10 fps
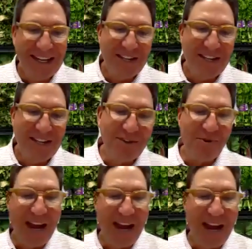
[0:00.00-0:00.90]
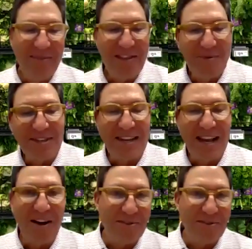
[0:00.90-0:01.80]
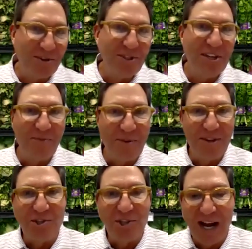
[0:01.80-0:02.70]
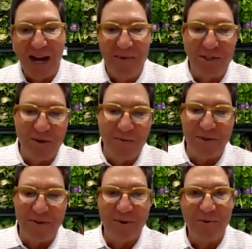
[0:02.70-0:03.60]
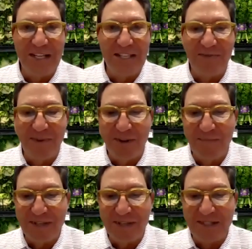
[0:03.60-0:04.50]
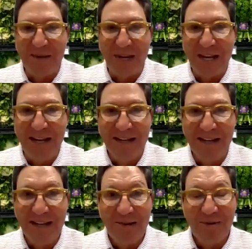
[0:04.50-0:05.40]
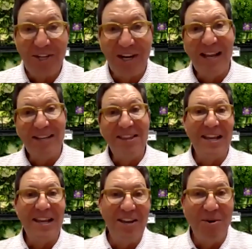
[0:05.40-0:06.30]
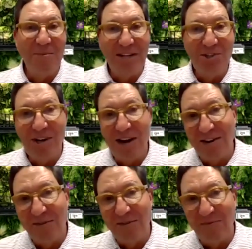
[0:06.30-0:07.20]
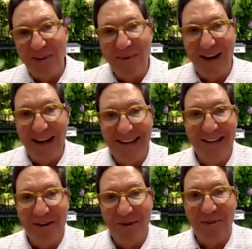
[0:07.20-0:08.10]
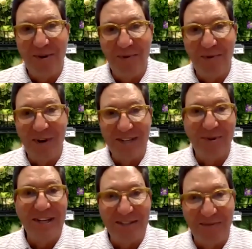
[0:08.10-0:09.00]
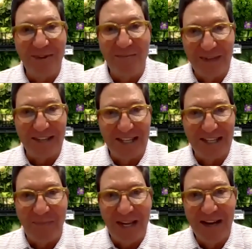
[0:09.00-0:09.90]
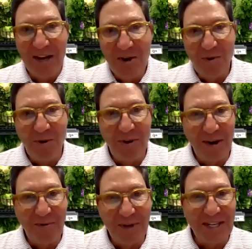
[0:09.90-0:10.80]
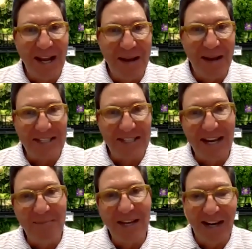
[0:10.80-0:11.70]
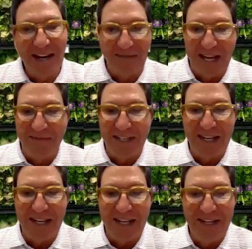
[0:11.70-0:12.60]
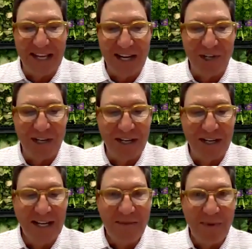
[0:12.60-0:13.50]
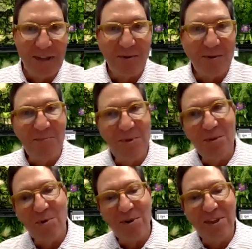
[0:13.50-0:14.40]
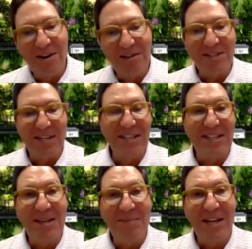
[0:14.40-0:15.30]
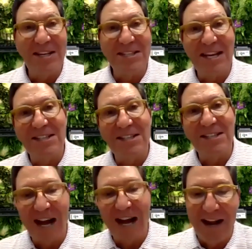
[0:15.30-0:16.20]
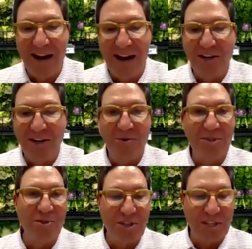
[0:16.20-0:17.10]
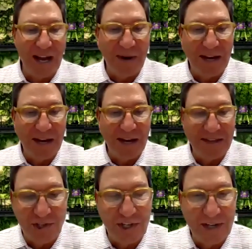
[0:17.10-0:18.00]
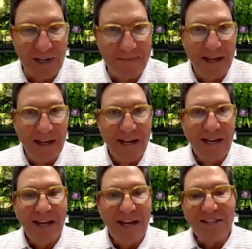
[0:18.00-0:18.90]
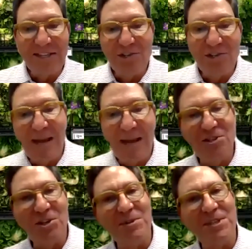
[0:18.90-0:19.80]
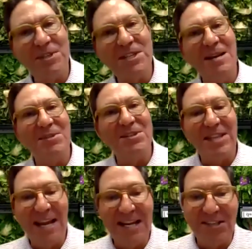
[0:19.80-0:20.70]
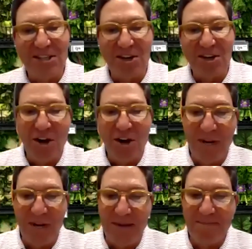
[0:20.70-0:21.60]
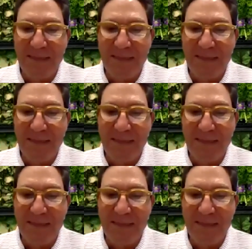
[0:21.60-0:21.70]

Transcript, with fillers: She was driving through the South searching for this job, and she went through Greensville, Mississippi, which I like to think I know my geography, but I didn't know there was a Greensville, Mississippi, or that it was an MSA big enough to have a TV station. But there was a billboard there that said CBS has its eye on you, so she stopped by the station. And the station manager was a guy named Stan Sandroni.